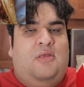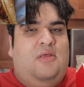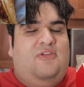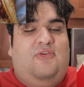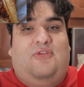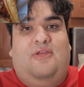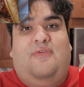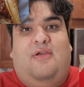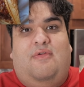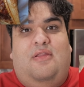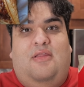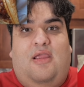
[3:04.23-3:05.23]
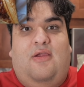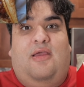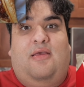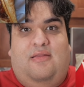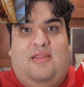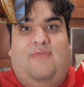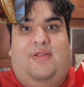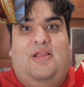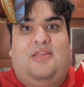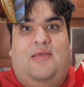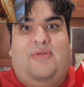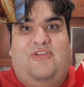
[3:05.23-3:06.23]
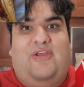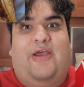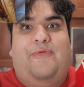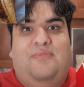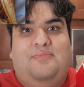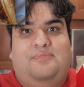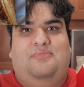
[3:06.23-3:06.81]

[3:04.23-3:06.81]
Seriously, if you're ever in the area, definitely check that place out.